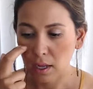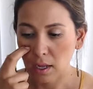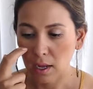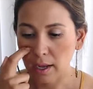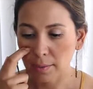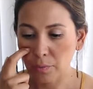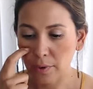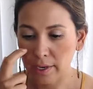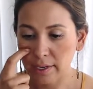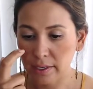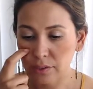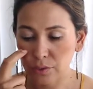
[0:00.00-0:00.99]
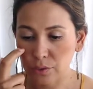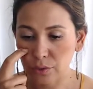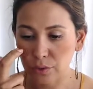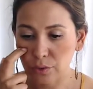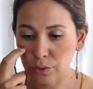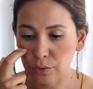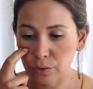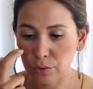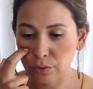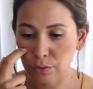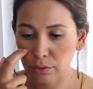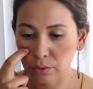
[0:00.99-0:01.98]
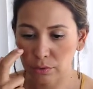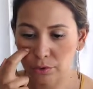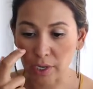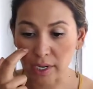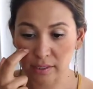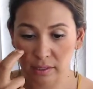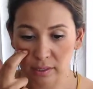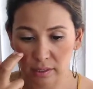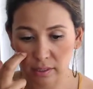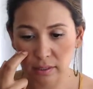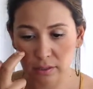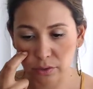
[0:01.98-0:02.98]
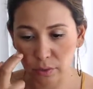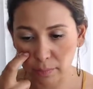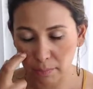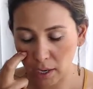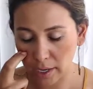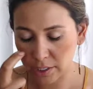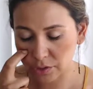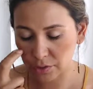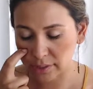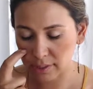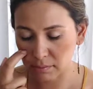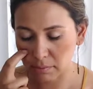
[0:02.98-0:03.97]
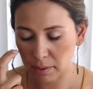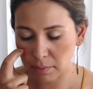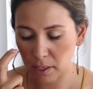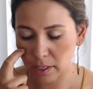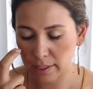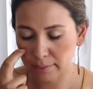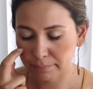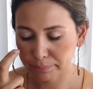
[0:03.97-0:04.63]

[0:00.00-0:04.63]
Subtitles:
I'm ready to trust, to embody trust in my body.